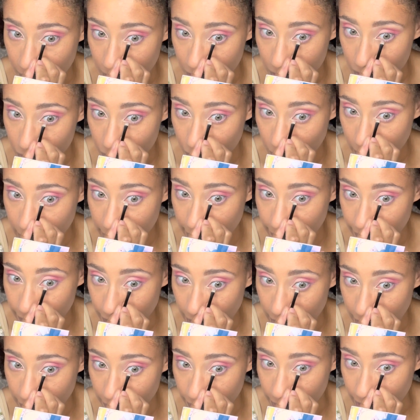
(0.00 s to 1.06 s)

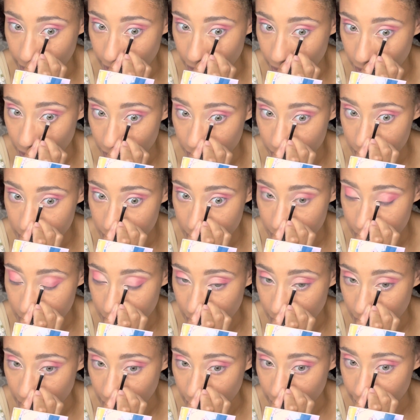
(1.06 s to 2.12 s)
25 years,
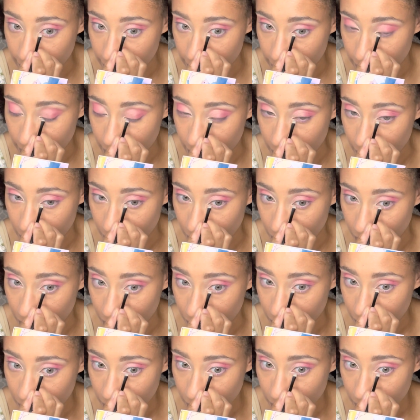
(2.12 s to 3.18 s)
not even, you know,
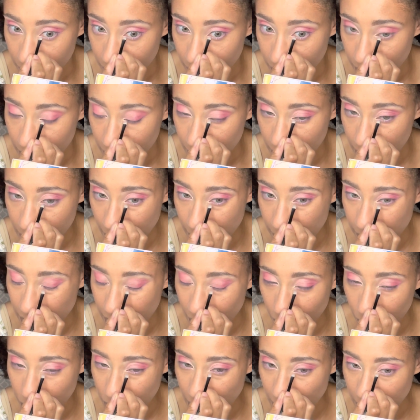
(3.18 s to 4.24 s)

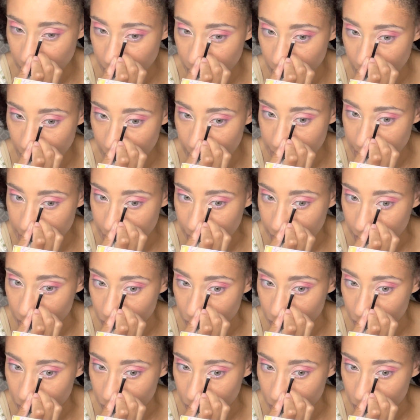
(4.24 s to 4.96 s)
not exactly